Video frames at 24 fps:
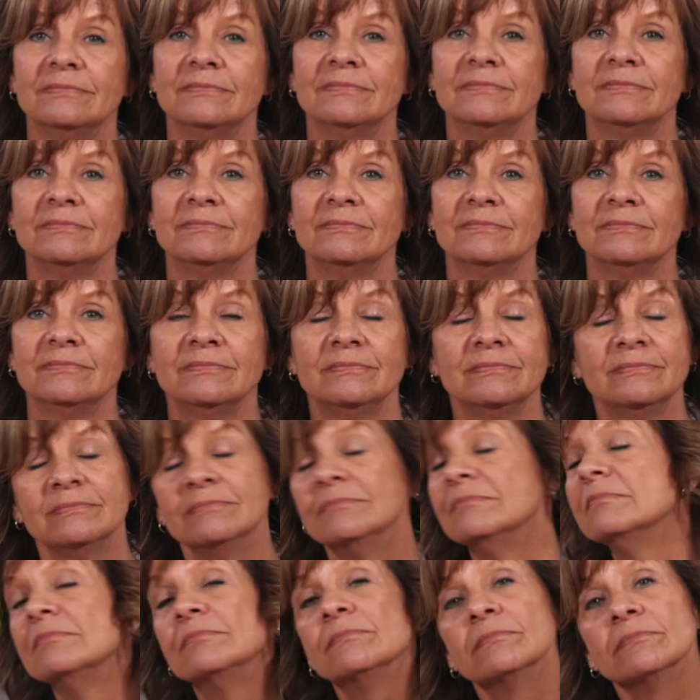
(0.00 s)

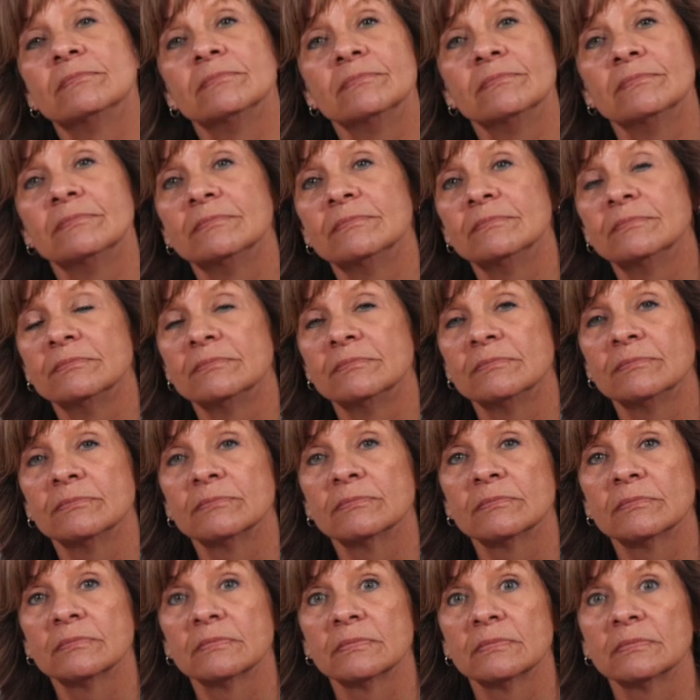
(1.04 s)

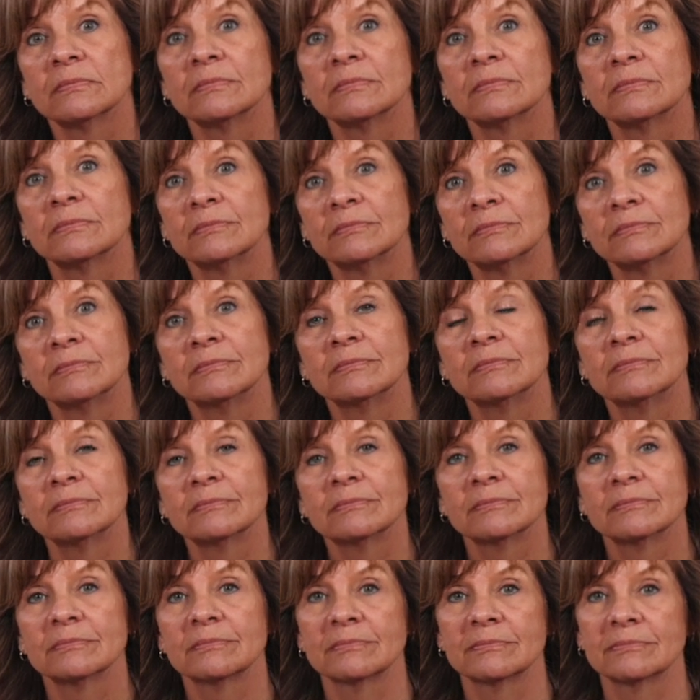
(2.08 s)

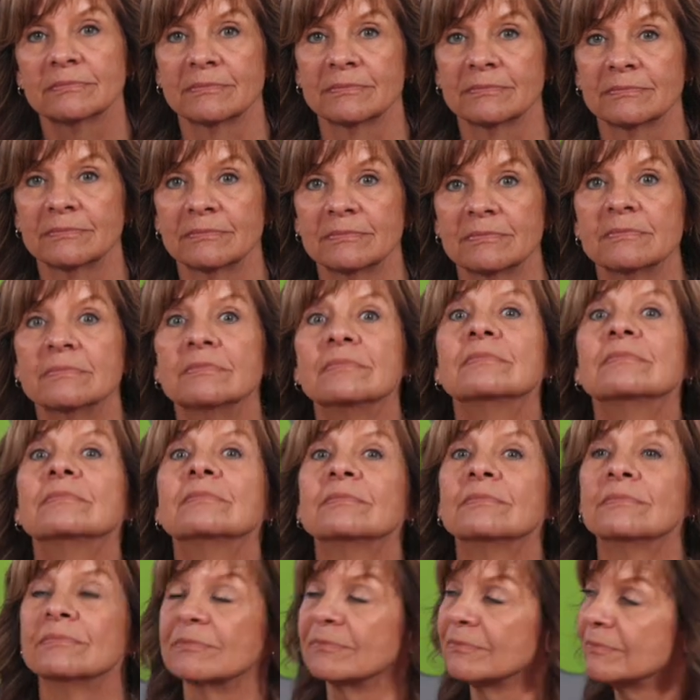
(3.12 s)

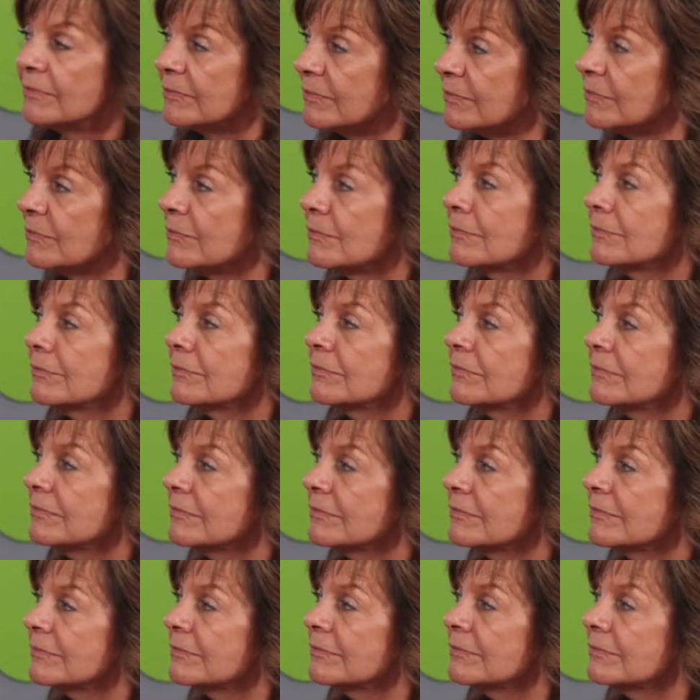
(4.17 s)

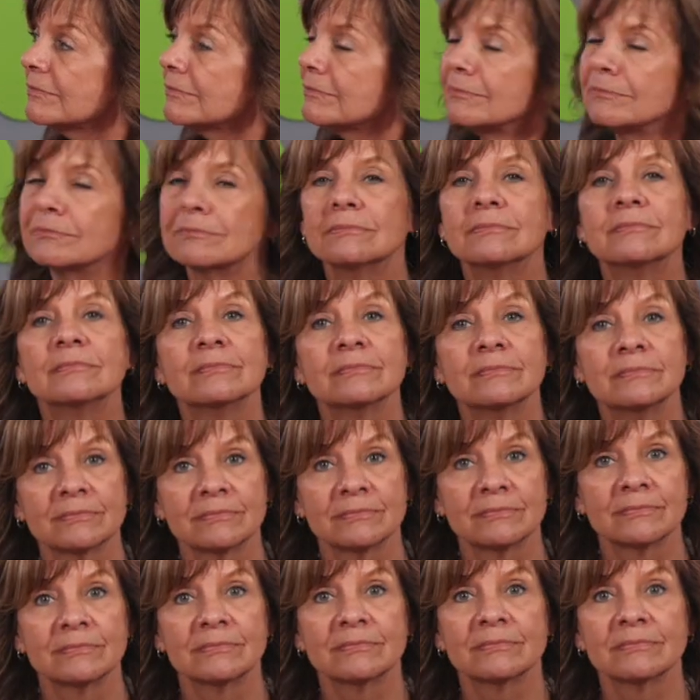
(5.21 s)

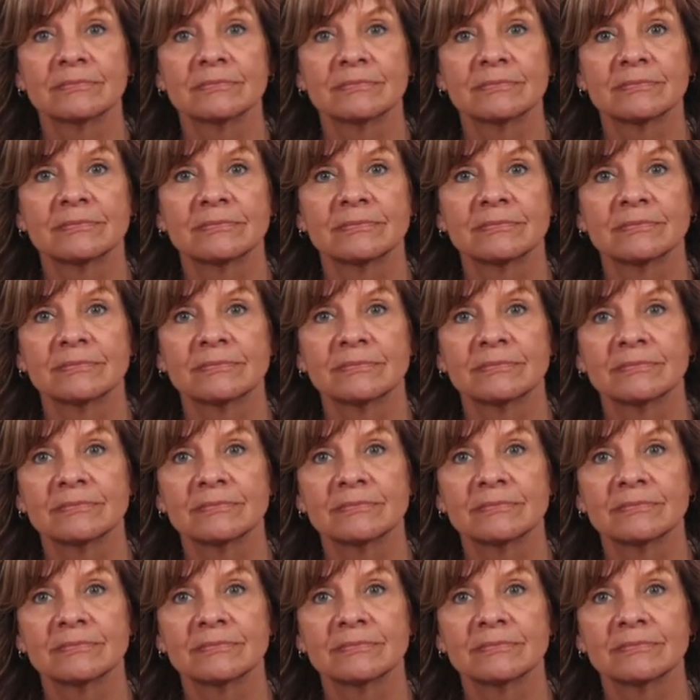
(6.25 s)
This person isn't speaking.